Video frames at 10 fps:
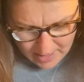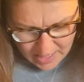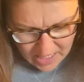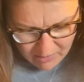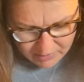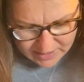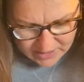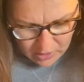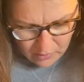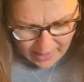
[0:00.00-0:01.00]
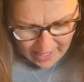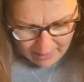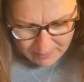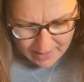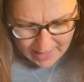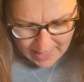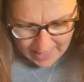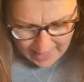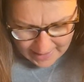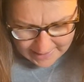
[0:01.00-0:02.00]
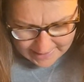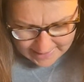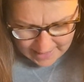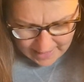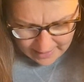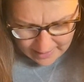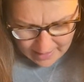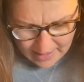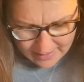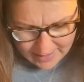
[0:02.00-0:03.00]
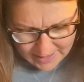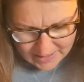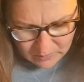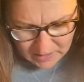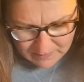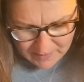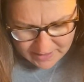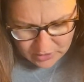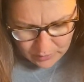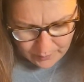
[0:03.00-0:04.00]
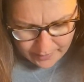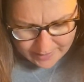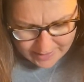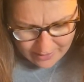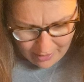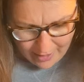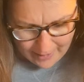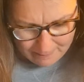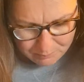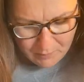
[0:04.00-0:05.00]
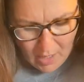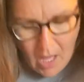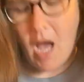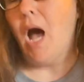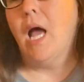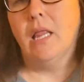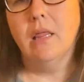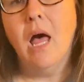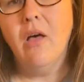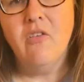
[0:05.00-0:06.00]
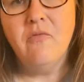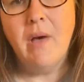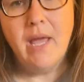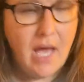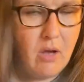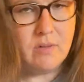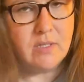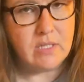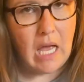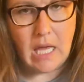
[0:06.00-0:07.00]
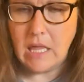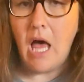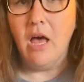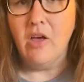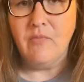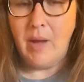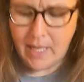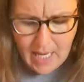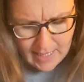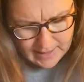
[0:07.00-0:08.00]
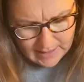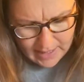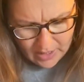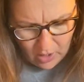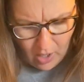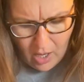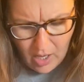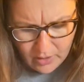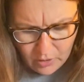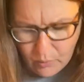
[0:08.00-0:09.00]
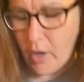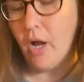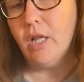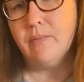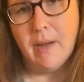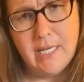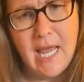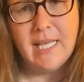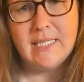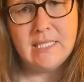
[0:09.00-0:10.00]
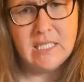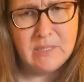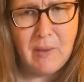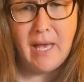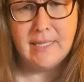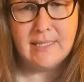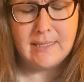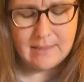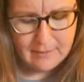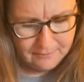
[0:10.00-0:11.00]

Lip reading: He was so happy he had to sing. This was Mr. Bird's song. I love my house, I love my nest. In all the world, my nest is best.